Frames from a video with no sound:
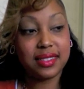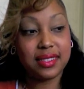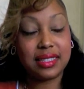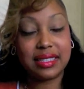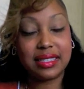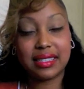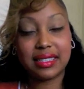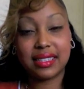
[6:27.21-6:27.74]

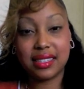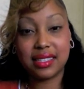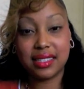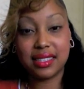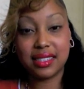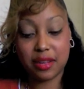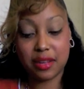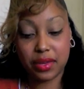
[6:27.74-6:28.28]
look
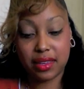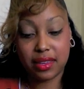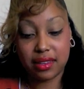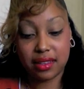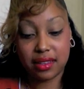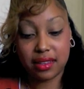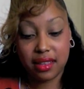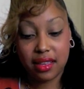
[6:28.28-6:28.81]
good. I mean,
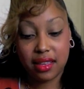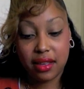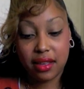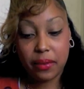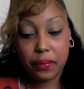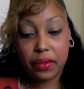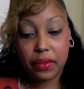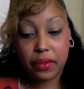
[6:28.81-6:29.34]

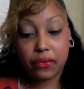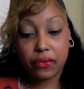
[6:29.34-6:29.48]
if